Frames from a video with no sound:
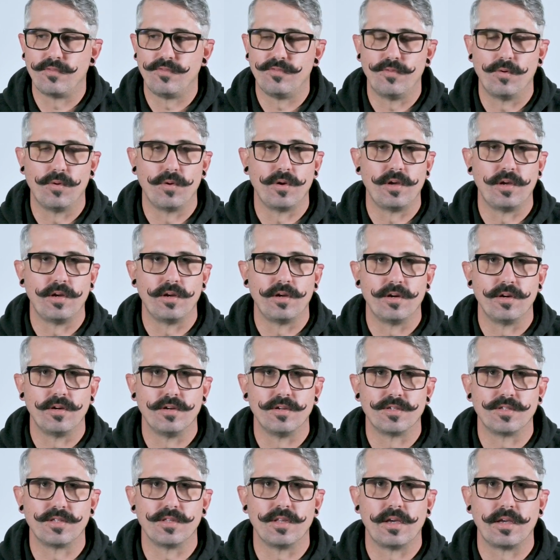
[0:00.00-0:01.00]
4
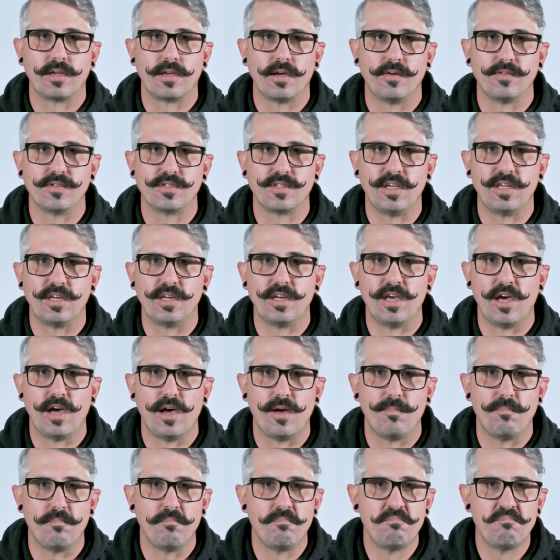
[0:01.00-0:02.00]
years, like I was getting
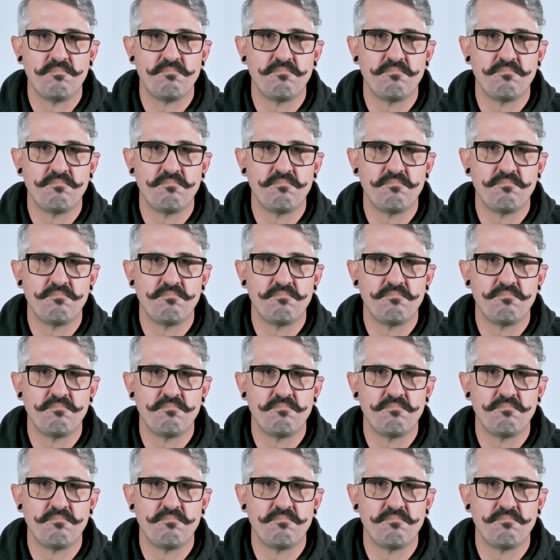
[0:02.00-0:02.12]
up,